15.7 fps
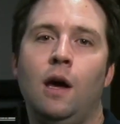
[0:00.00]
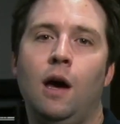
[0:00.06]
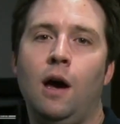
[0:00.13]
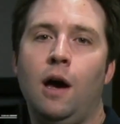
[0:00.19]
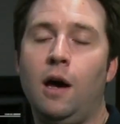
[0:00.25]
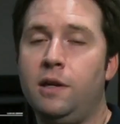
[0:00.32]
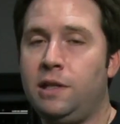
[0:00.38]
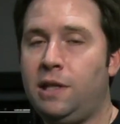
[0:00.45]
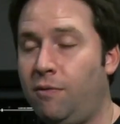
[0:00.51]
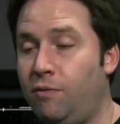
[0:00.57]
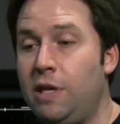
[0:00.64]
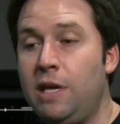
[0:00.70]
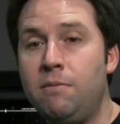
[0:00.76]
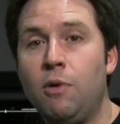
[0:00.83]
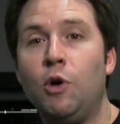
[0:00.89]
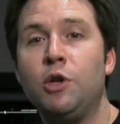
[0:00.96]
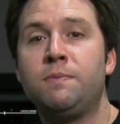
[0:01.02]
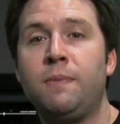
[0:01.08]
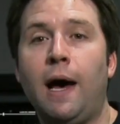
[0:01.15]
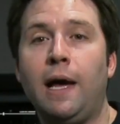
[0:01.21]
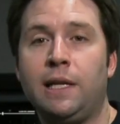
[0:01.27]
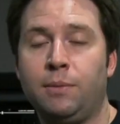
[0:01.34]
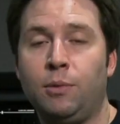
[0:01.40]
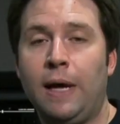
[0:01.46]
uh, to give the most
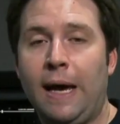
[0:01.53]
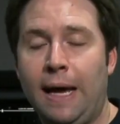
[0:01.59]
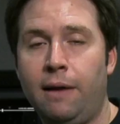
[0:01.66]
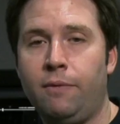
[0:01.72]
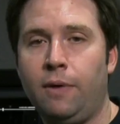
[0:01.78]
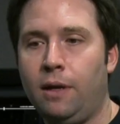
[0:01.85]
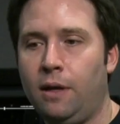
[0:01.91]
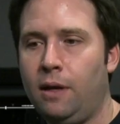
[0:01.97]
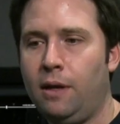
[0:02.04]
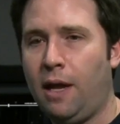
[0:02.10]
possible out of it.